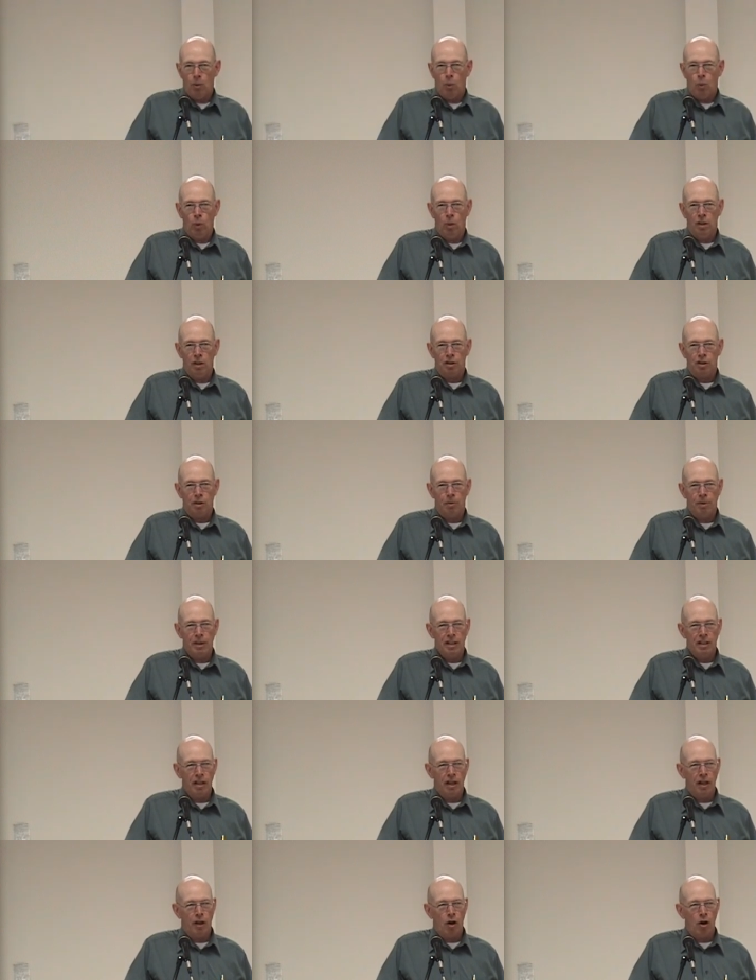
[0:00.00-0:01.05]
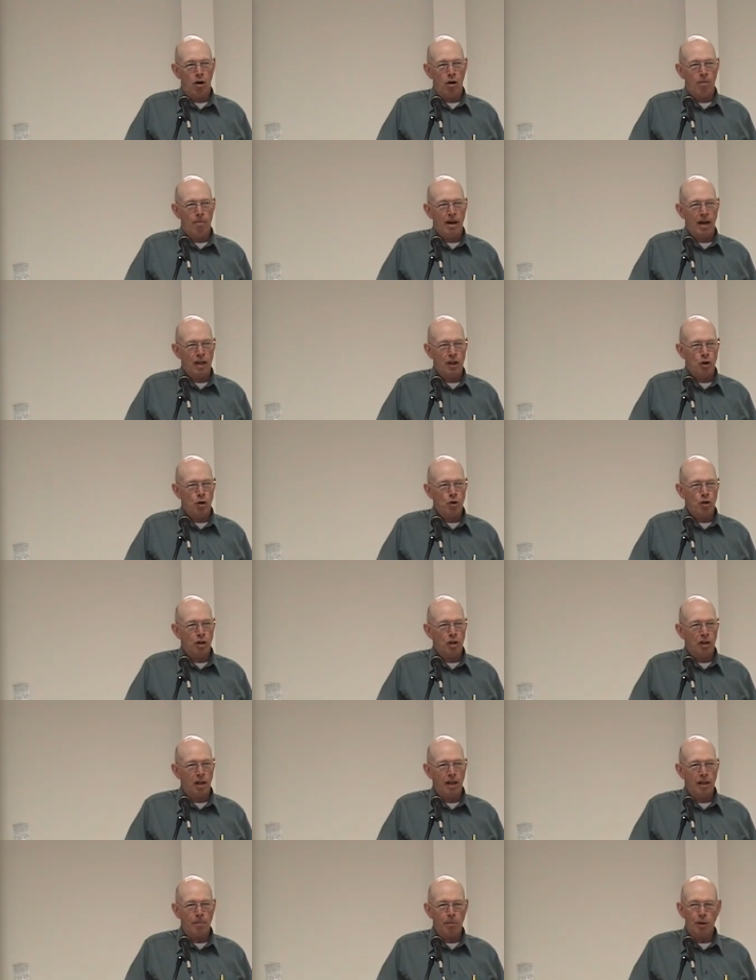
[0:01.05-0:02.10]
was to be done all by
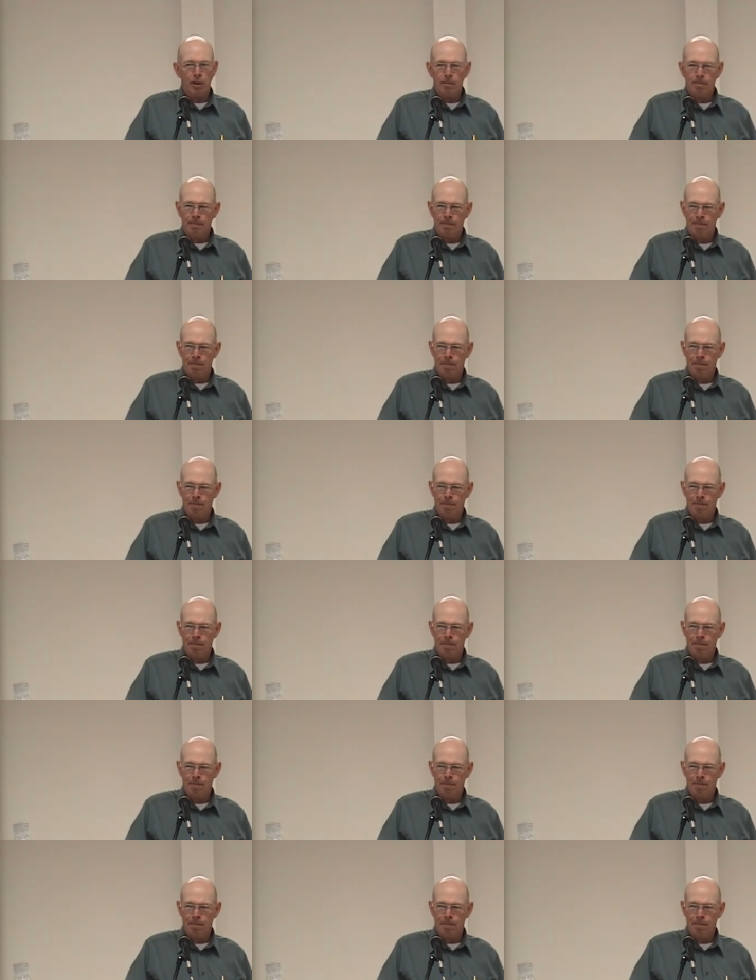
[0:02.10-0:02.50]
union labor,